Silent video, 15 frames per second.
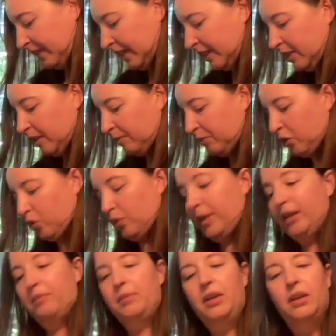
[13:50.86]
Some
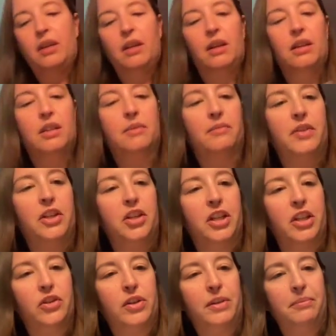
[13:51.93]
trim, some finishing
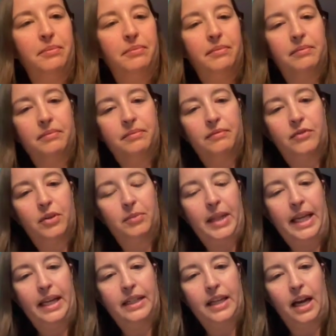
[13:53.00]
trim from
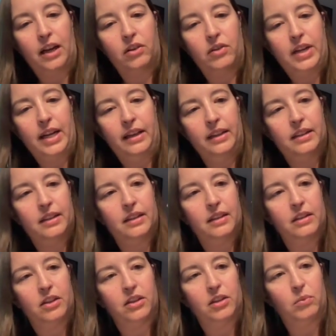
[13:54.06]
Lady Dot Creates,
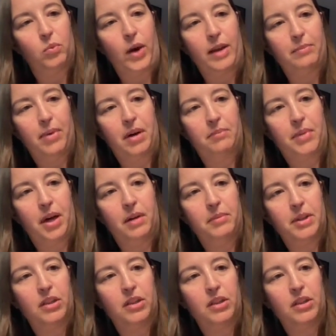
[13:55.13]
just some white pom-pom.